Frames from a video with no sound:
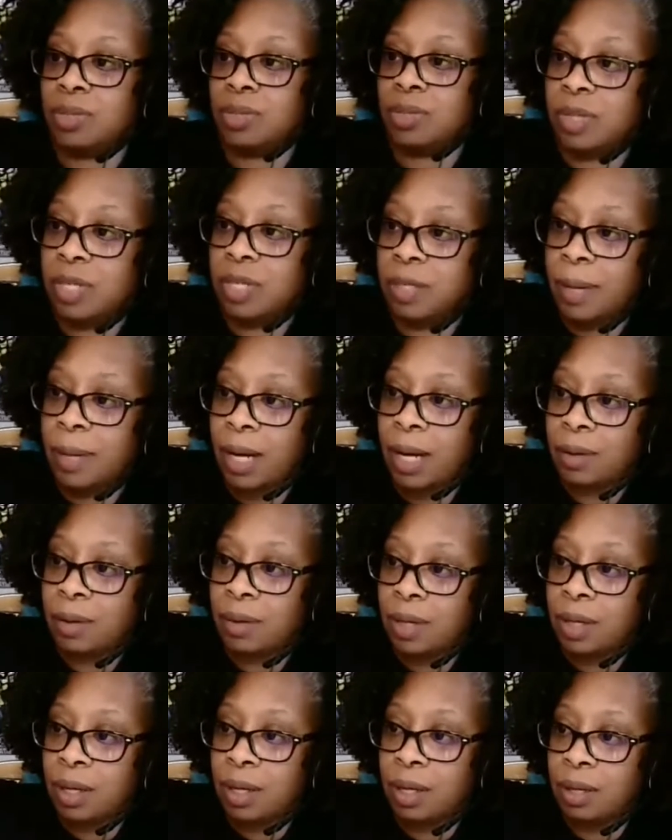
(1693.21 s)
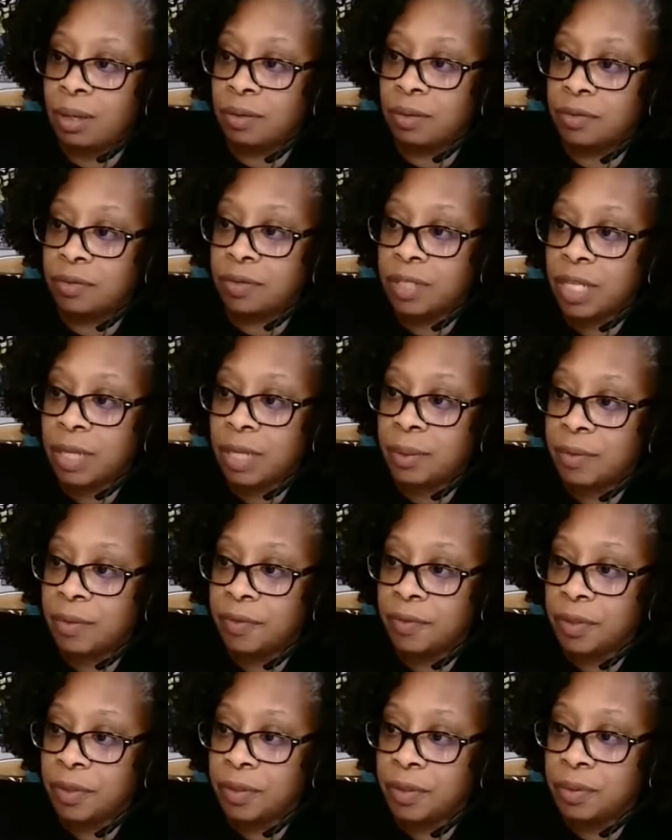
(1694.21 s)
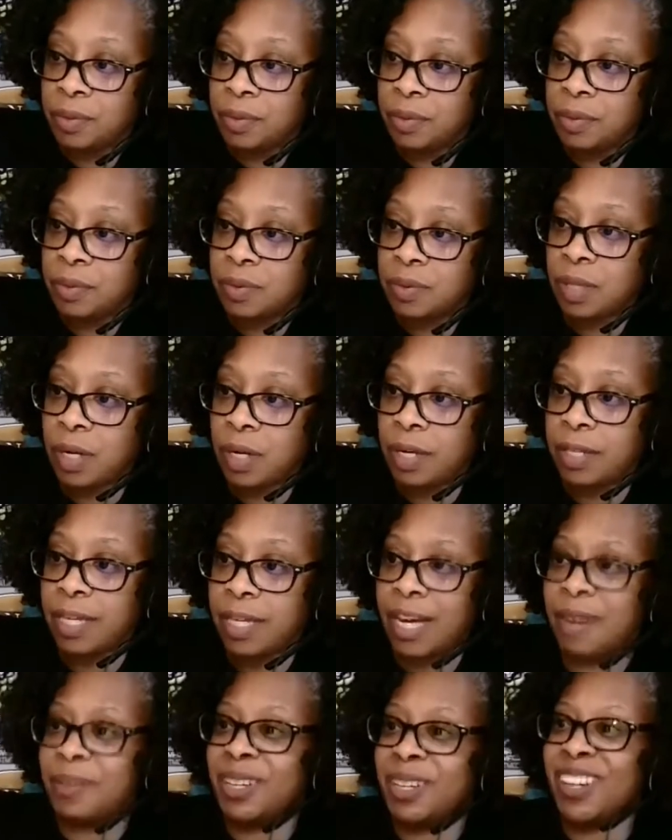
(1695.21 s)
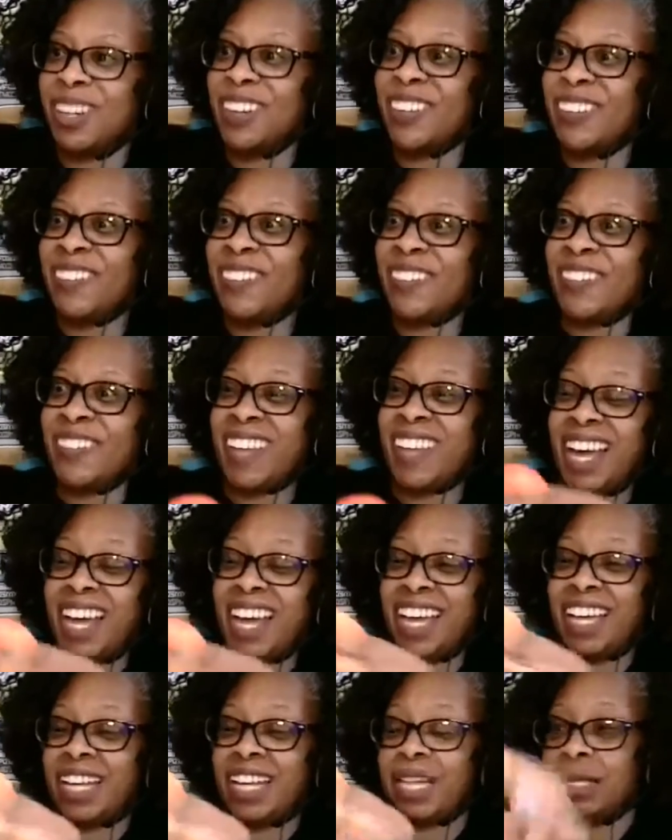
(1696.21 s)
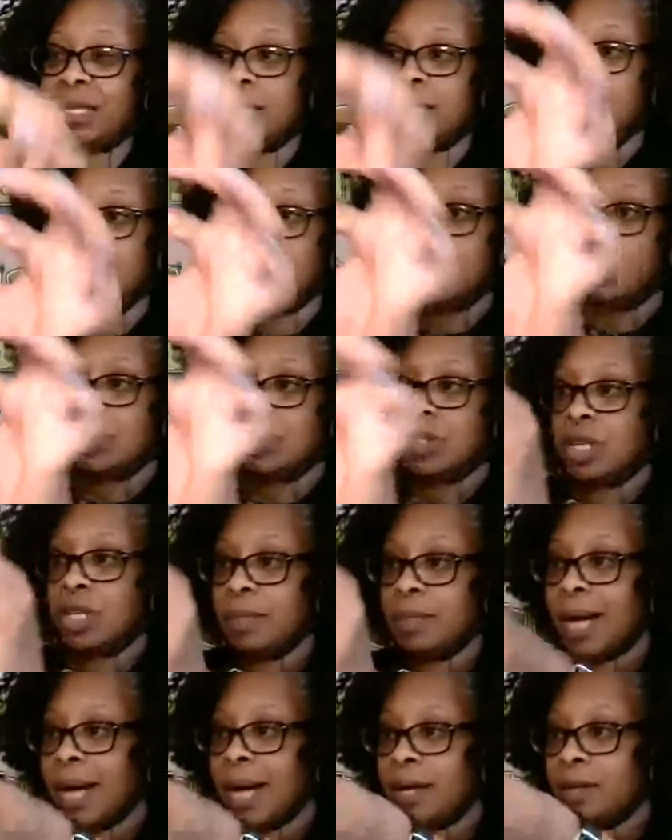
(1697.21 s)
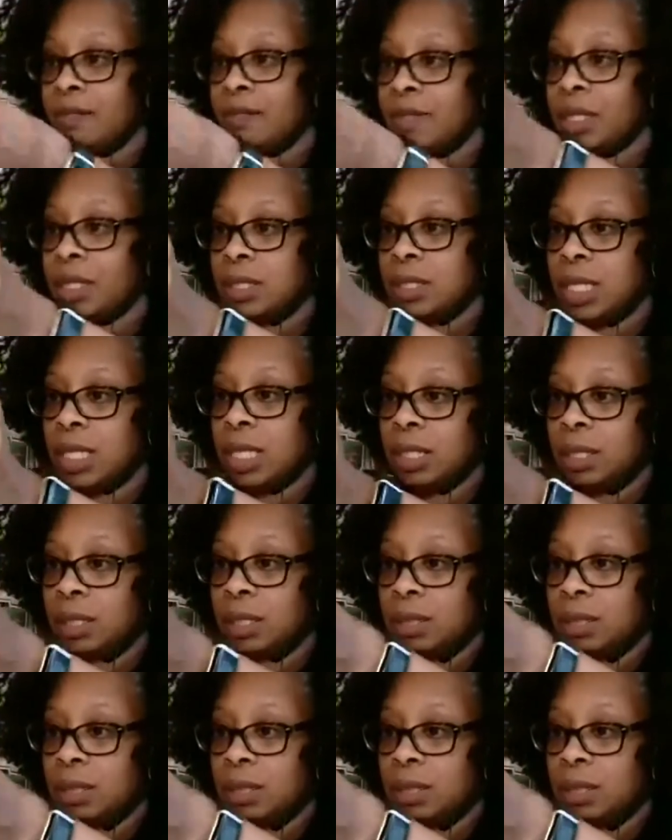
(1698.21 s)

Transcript: Straight up out of, did I wave at you? Sorry, there we go. Hey. Straight up out of the container.